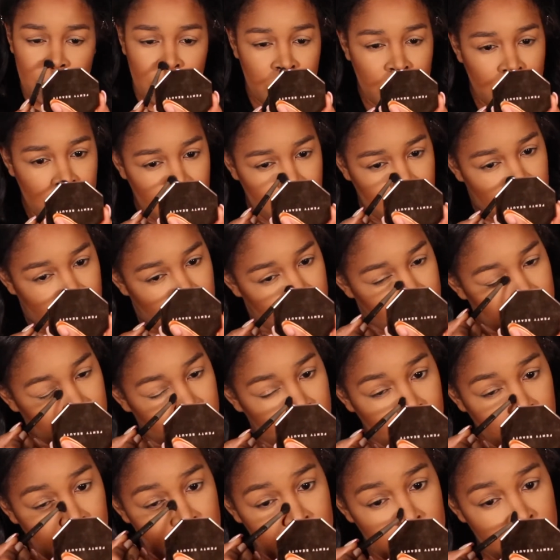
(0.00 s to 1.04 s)
And
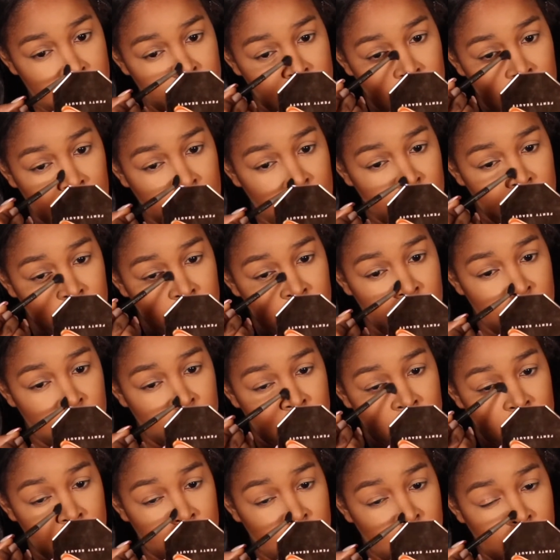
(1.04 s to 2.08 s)
yeah, I just
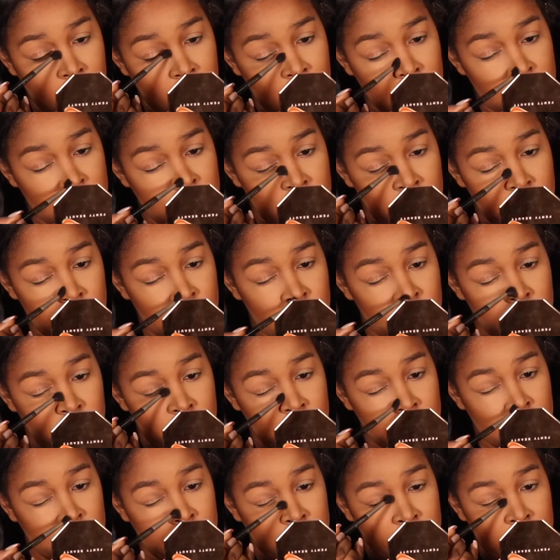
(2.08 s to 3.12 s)
lightly
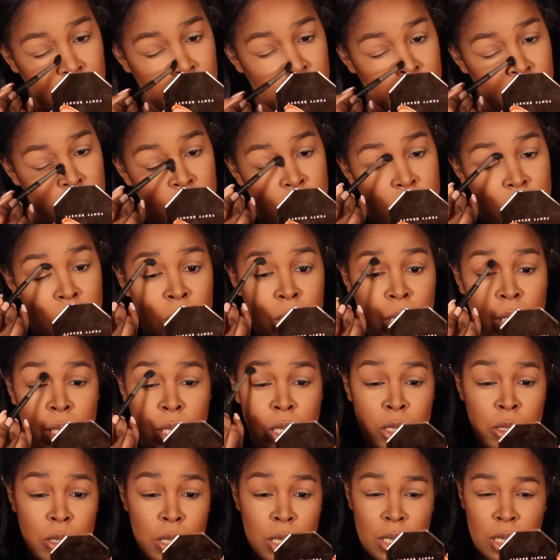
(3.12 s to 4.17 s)
contour my nose. It's like
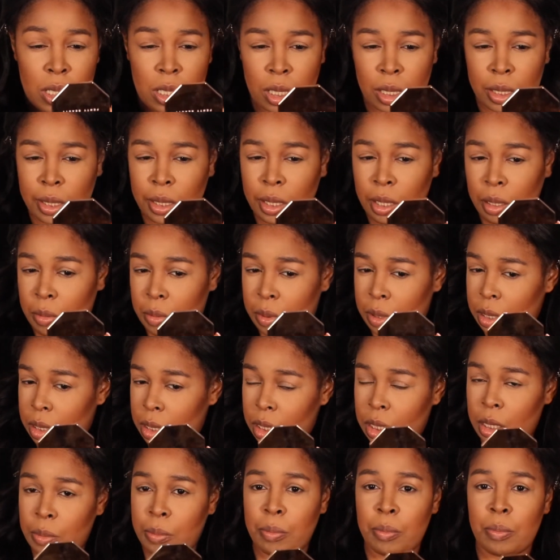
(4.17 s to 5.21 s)
you can see it,
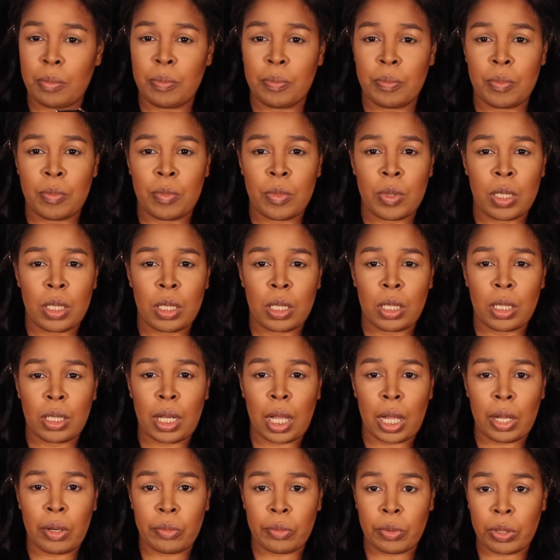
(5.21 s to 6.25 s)
but
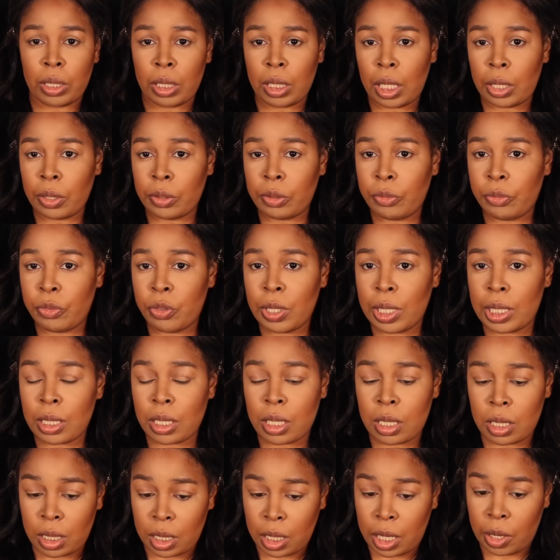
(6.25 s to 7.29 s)
not really. I don't know if you guys
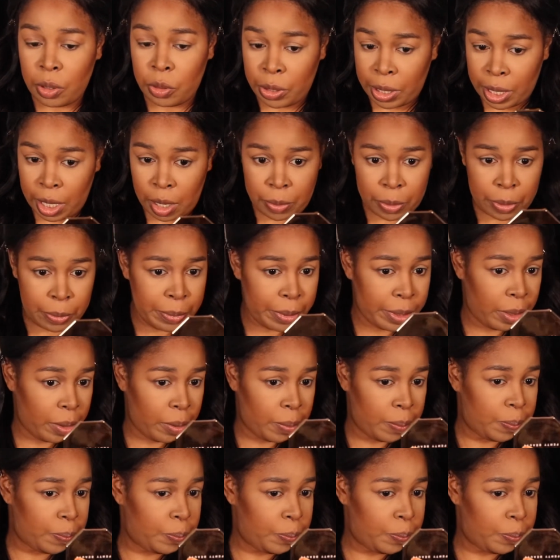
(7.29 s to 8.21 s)
can see that on camera, but